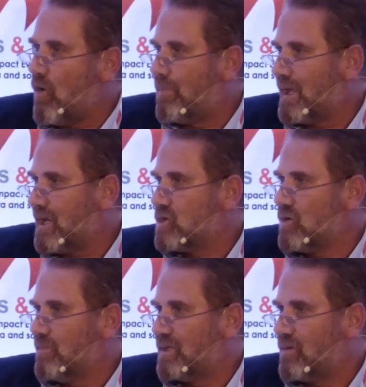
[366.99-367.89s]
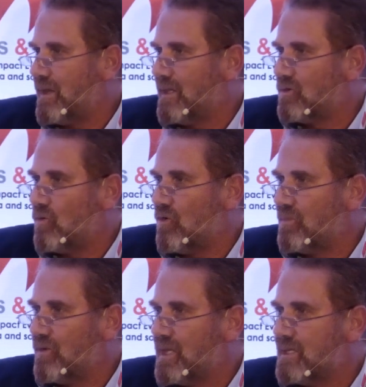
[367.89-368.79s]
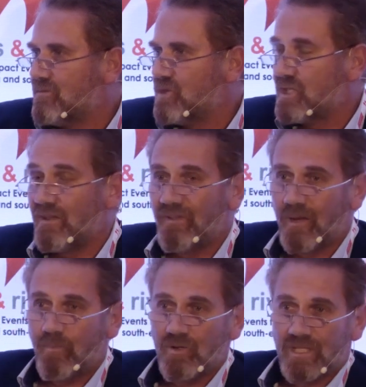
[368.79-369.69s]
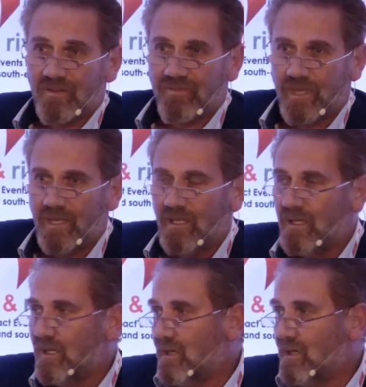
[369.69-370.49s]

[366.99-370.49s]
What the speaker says: cooperation between the two communities, which is a very positive thing.